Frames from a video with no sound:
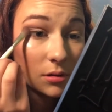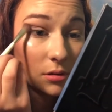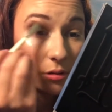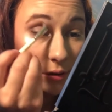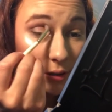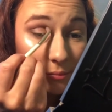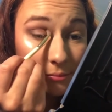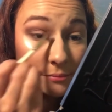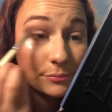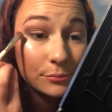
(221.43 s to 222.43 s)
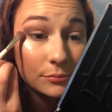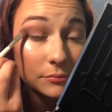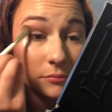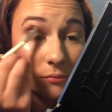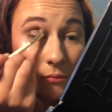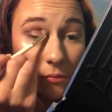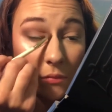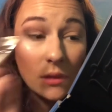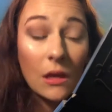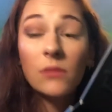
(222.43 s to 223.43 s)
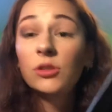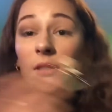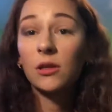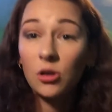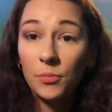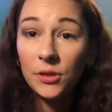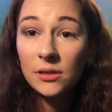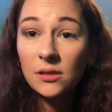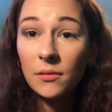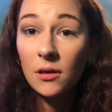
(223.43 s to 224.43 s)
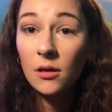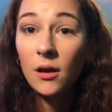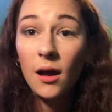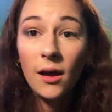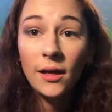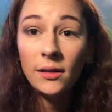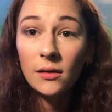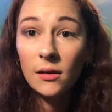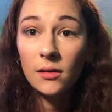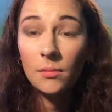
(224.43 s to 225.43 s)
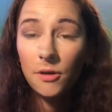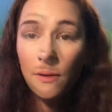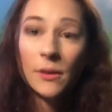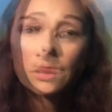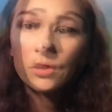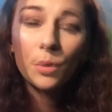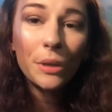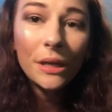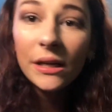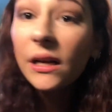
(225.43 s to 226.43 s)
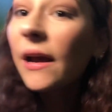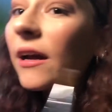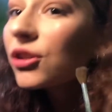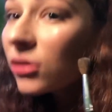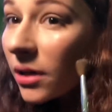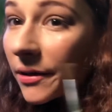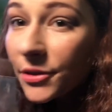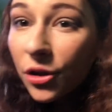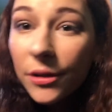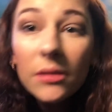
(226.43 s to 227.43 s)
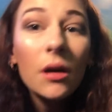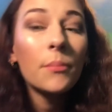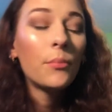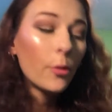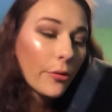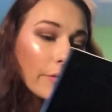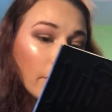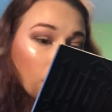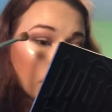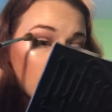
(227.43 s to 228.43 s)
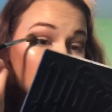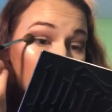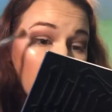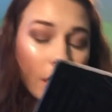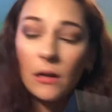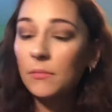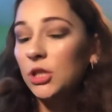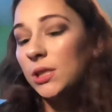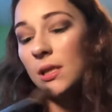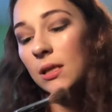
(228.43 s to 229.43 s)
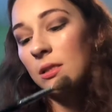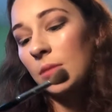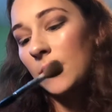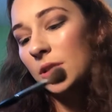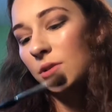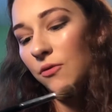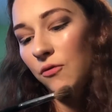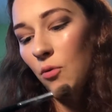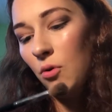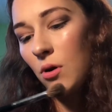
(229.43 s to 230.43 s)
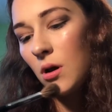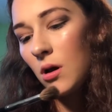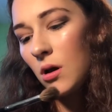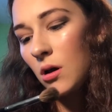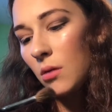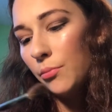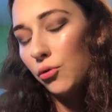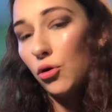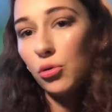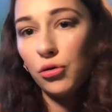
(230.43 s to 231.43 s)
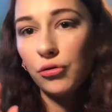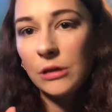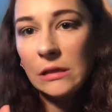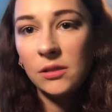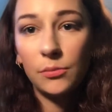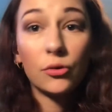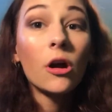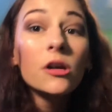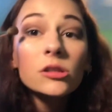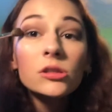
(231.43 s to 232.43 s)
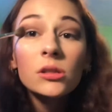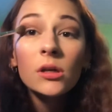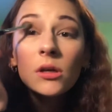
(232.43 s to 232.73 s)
Alright. Now I'm just going to go put this on the other eye and I'll be right back. So I went in and I actually kind of darkened up both a little bit more, and I'm just going to take my Sephora Pro Crease brush.